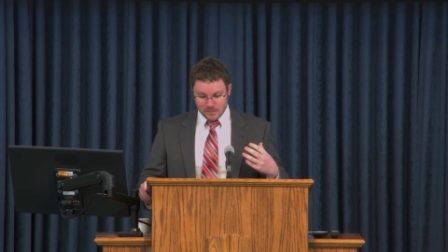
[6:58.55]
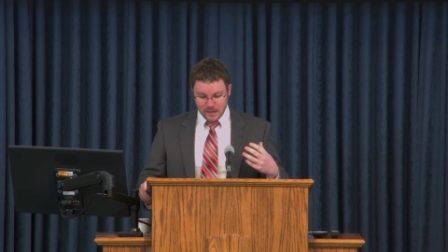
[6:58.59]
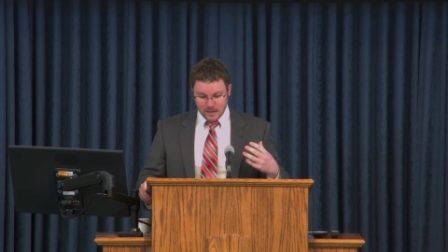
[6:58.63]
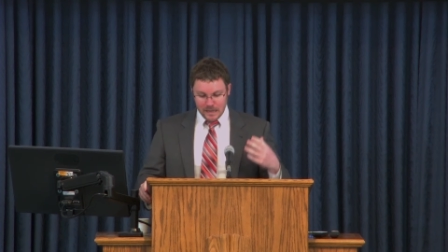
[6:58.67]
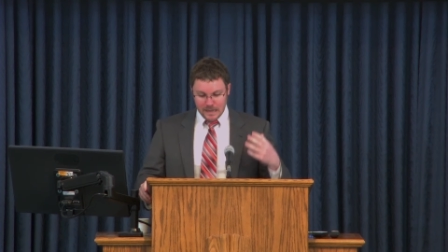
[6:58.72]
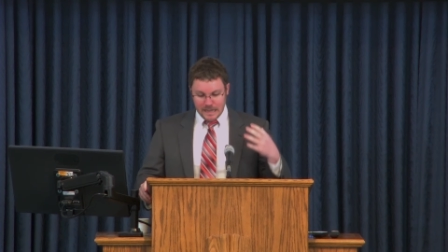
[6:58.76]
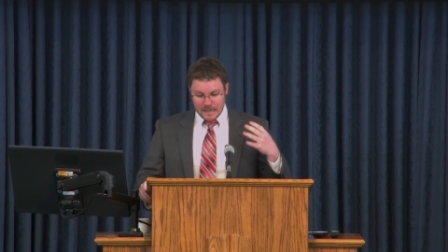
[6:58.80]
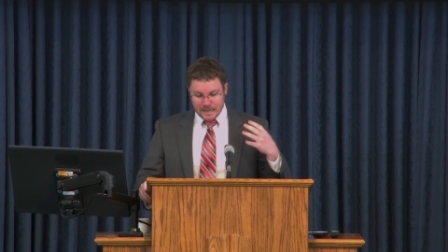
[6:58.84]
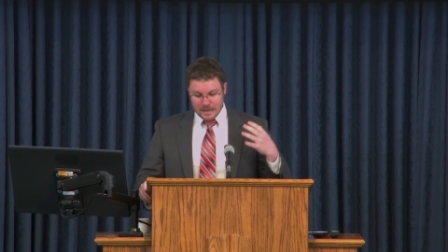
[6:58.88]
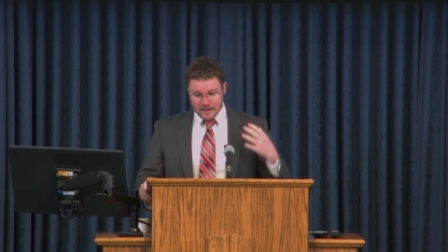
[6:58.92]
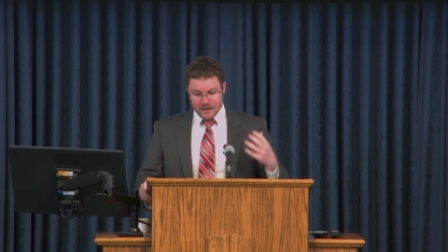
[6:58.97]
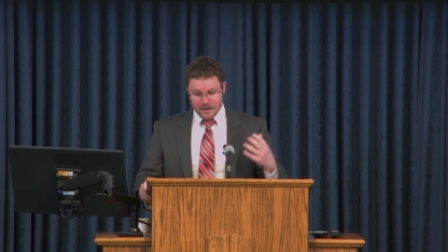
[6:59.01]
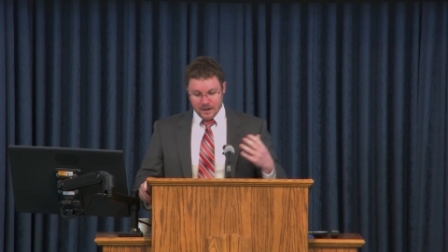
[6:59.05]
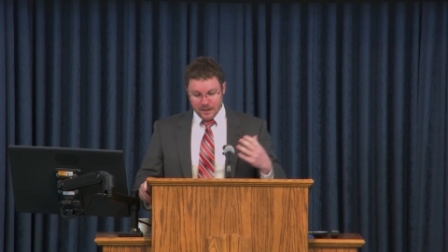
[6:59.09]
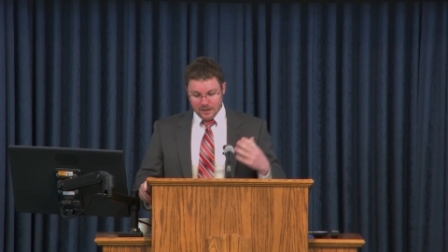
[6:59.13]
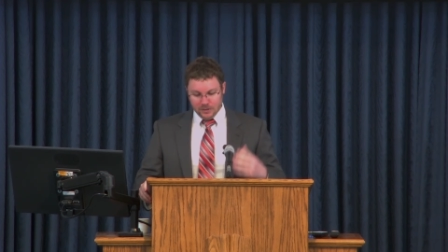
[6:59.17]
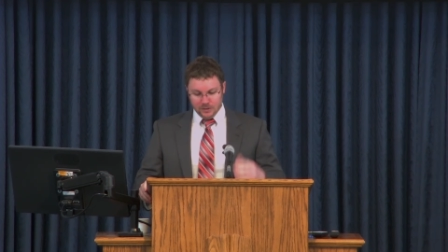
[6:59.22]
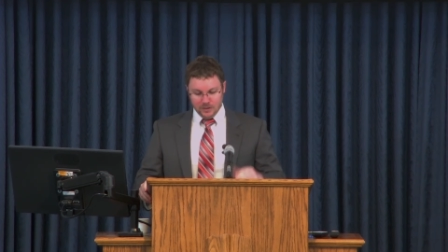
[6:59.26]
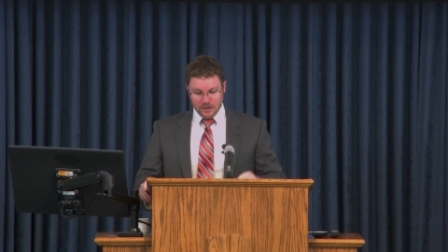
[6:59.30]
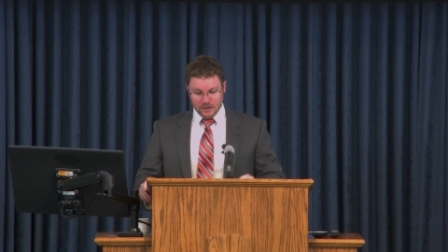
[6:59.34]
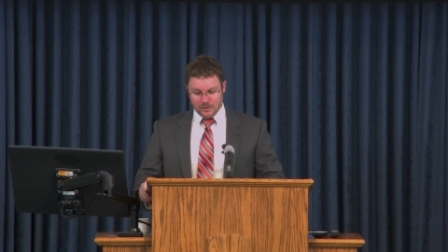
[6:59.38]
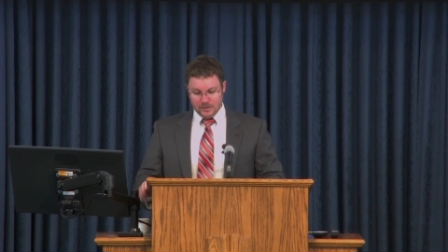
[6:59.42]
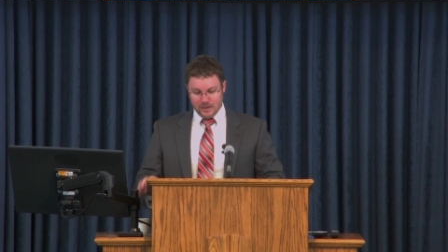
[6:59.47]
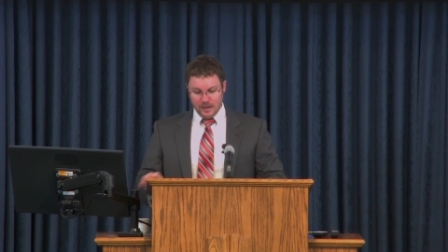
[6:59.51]
In another
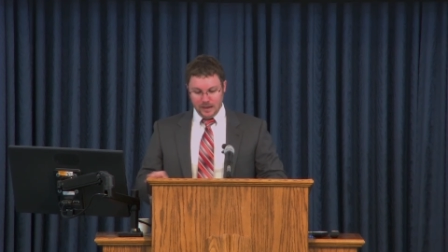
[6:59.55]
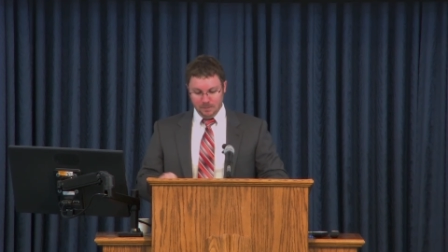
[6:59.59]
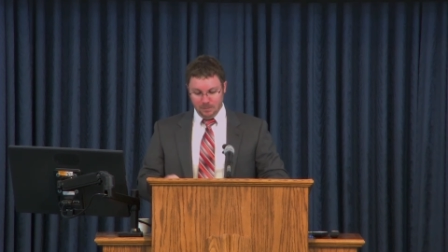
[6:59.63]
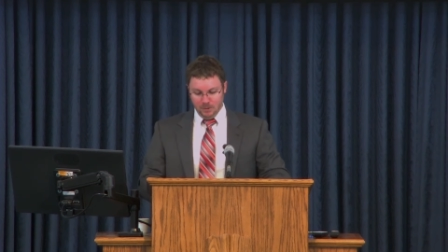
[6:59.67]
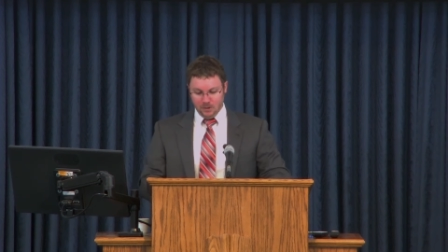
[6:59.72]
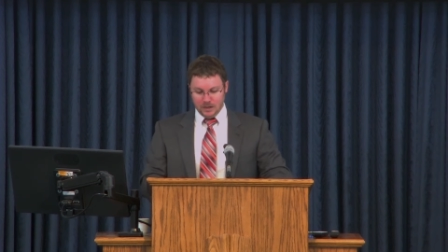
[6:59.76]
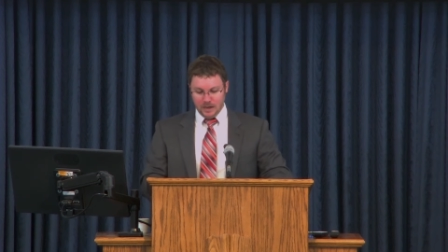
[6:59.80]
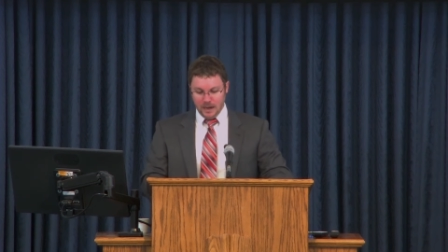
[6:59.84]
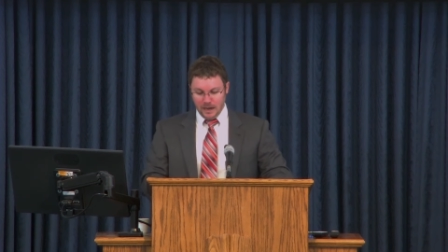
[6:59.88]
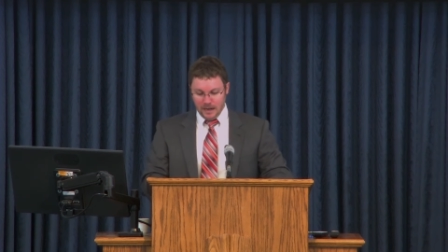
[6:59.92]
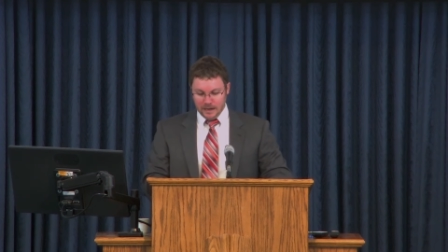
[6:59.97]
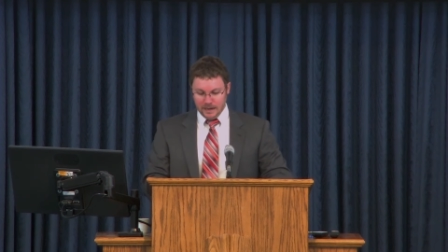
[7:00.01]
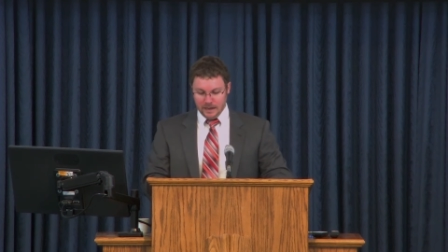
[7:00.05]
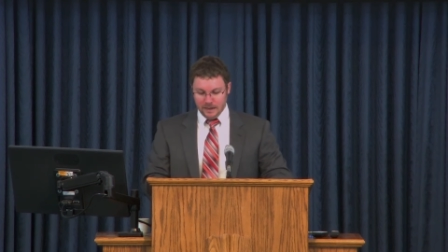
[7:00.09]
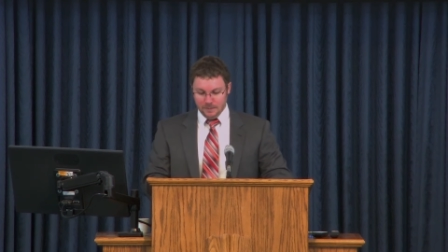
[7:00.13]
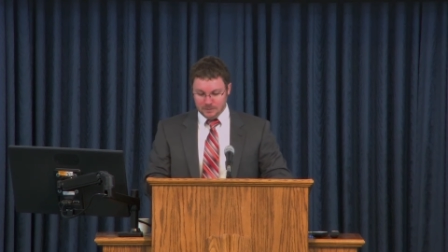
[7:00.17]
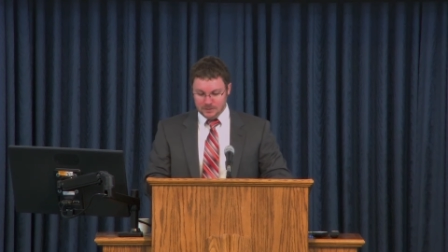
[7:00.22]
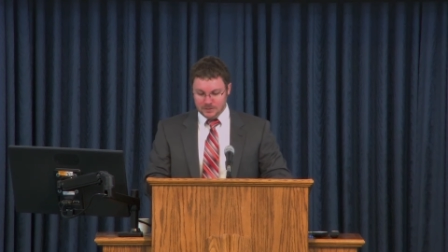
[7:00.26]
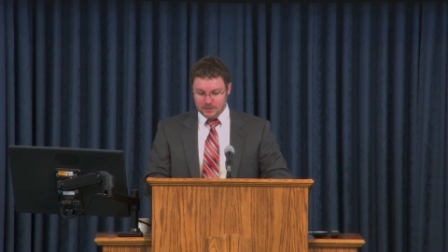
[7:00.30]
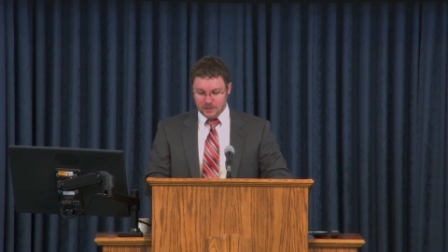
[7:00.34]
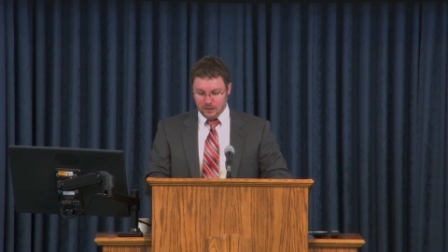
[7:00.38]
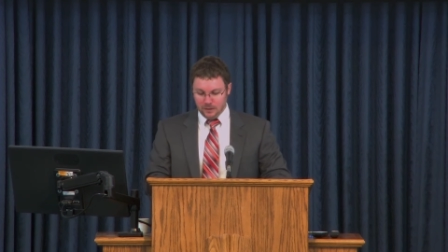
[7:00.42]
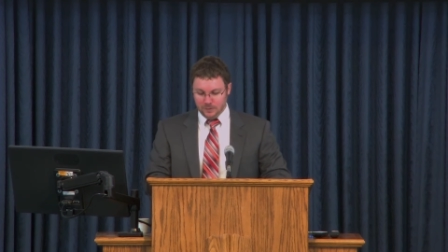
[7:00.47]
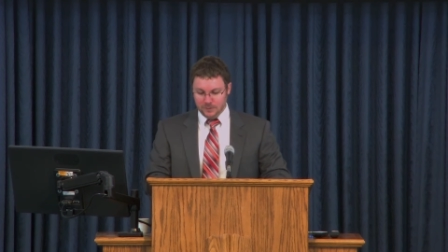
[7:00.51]
example, God
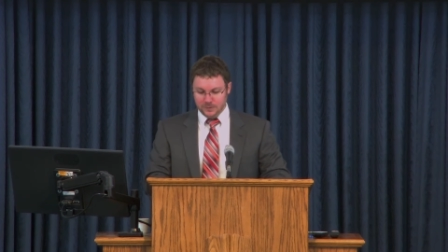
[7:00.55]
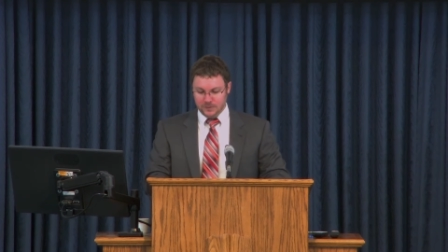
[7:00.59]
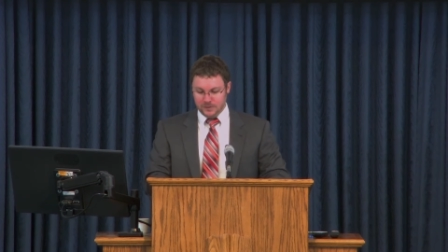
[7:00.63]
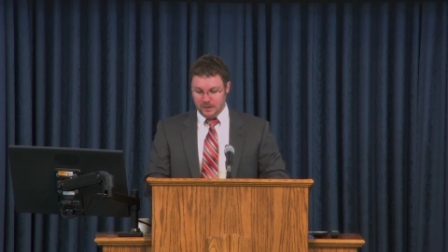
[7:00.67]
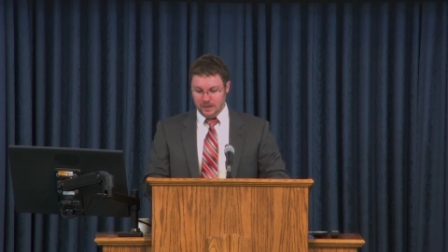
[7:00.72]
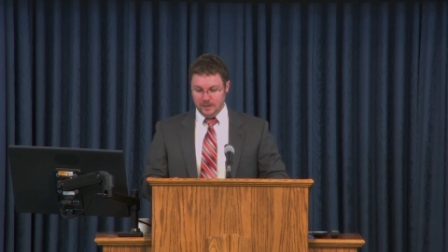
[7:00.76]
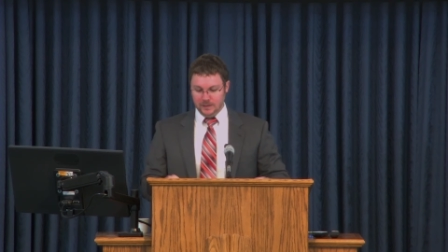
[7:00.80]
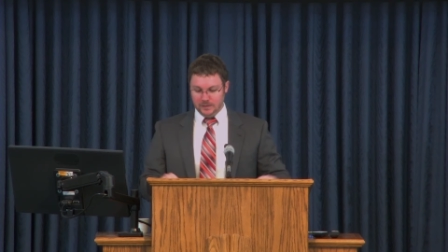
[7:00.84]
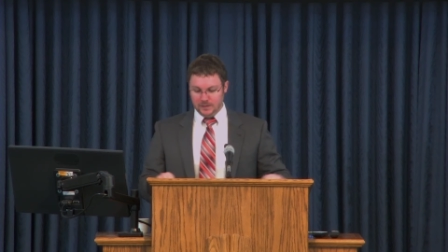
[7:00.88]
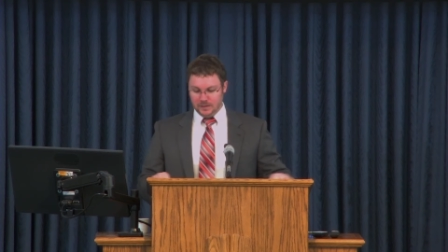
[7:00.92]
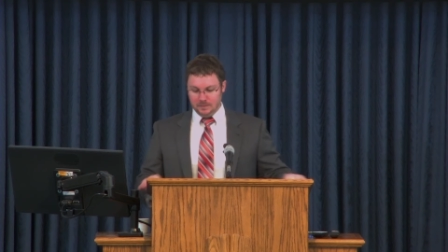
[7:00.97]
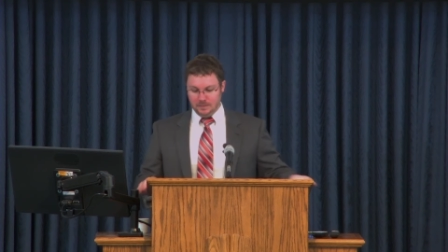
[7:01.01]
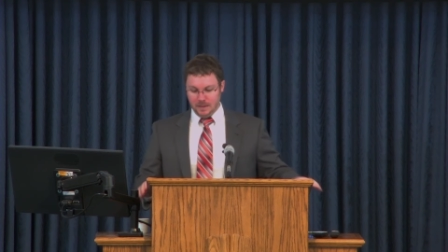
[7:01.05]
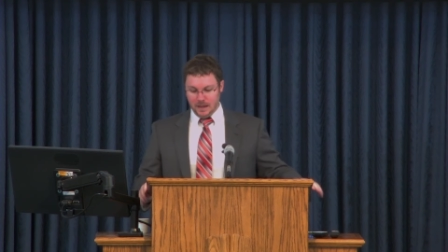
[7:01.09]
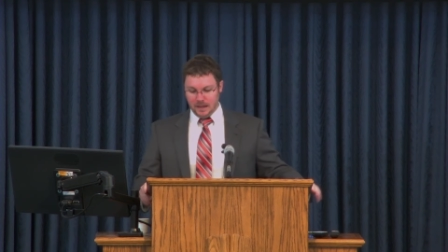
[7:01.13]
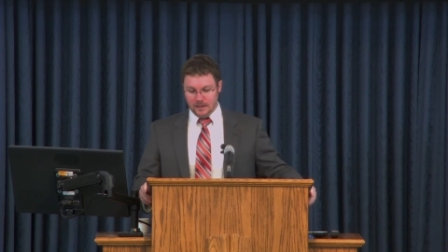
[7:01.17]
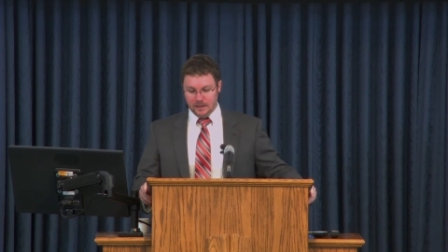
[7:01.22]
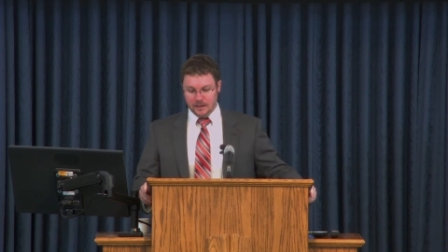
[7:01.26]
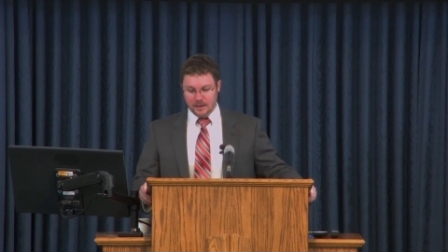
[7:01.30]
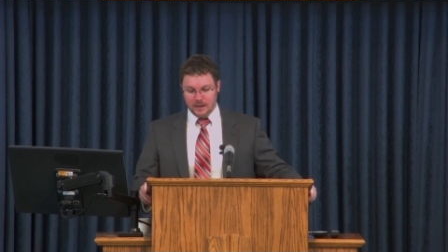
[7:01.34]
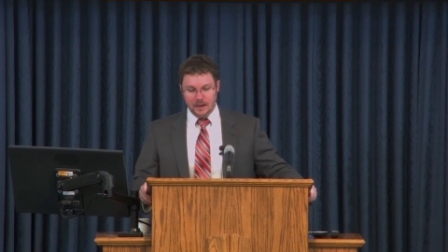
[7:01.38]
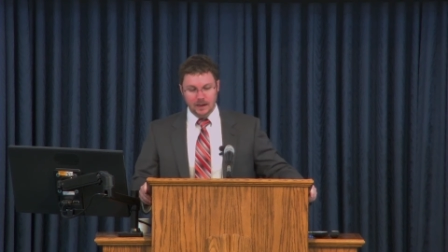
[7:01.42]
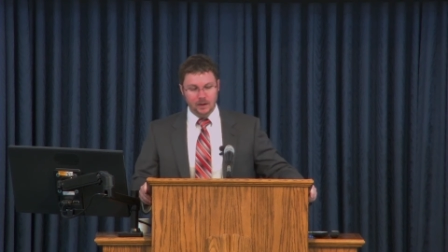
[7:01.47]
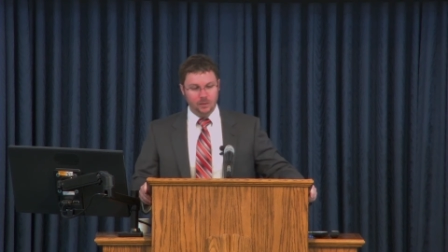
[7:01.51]
Himself says in
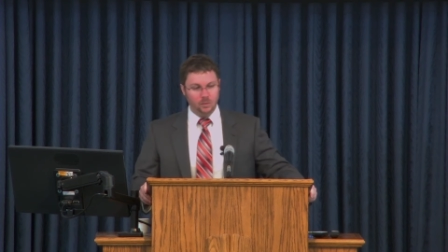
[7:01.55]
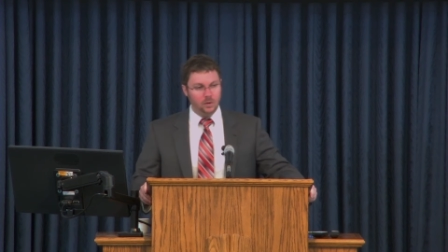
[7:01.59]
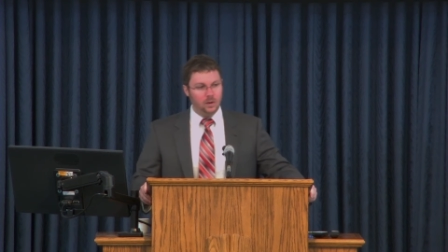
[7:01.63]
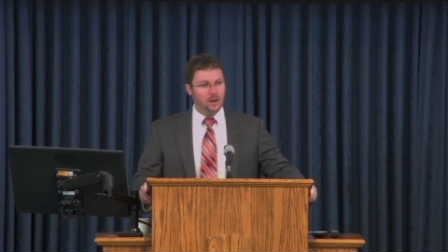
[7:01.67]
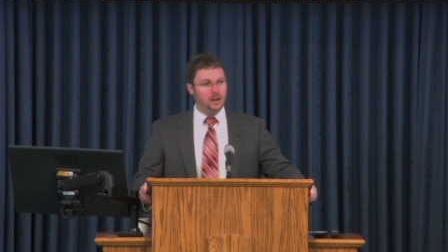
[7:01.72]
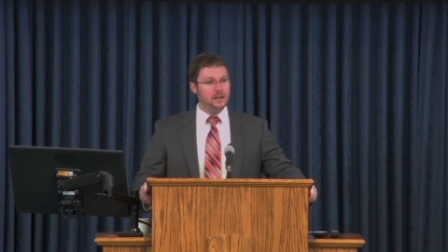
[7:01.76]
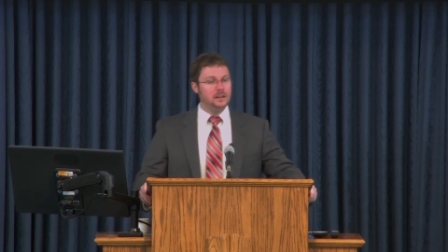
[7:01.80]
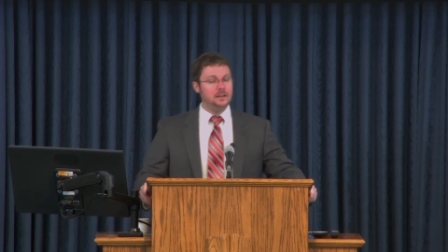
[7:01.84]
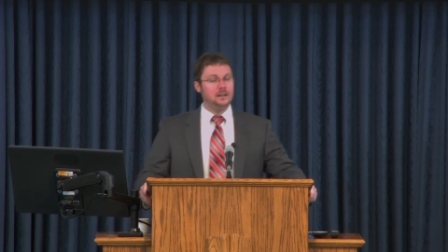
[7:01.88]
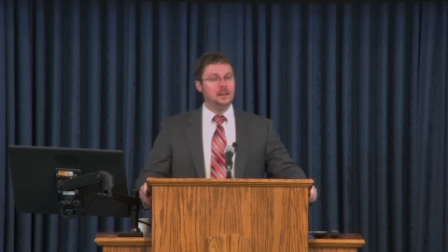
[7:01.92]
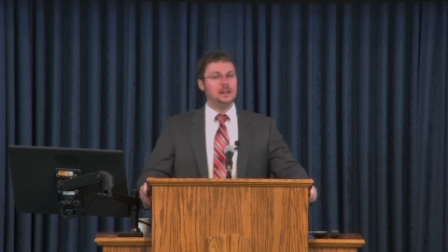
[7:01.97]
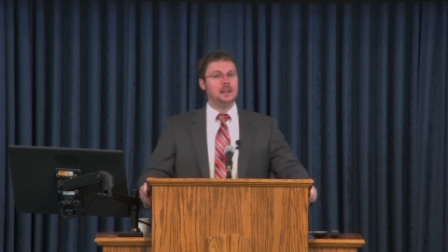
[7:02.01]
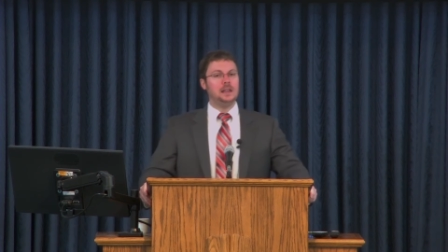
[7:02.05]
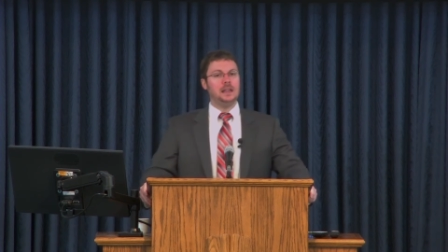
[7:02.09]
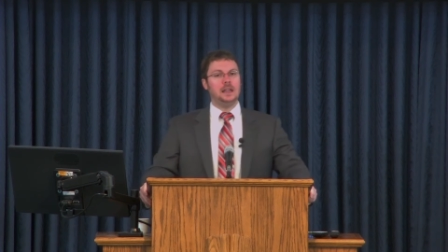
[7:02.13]
Malachi 1, and